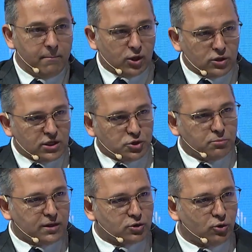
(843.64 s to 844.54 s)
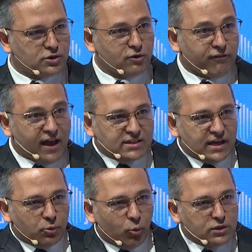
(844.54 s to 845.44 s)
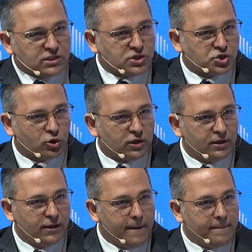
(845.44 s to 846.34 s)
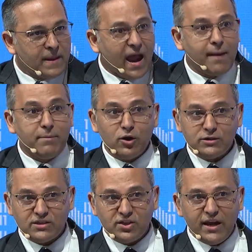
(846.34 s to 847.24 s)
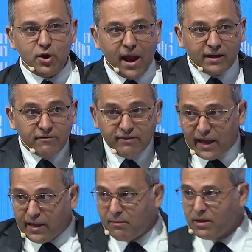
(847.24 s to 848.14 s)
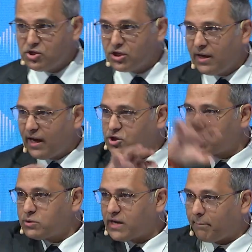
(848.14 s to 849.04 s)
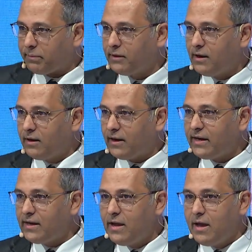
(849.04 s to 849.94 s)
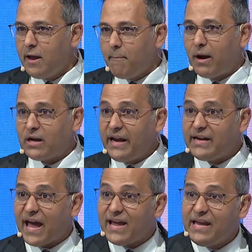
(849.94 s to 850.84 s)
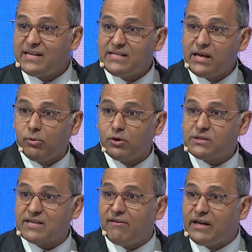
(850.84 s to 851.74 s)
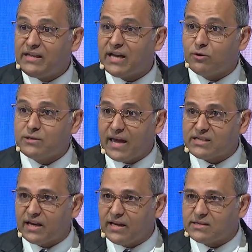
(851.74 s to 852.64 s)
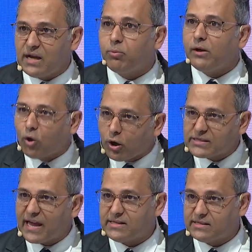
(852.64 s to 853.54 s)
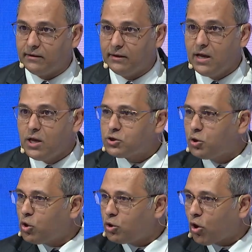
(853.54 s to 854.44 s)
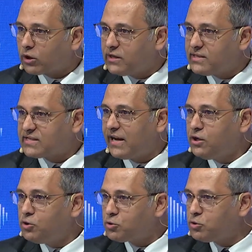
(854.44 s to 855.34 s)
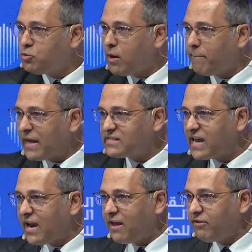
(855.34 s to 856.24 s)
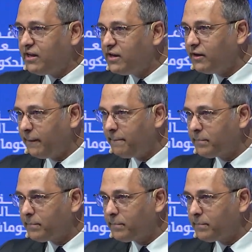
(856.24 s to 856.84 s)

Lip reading: Because the tumor is growing so fast, it wants the sugar. And because it's radioactive, when I image, it shows up, right? But it is equal to 70,000 x-rays. It will cause cancer. So no doctor is telling you to do a PET scan every year.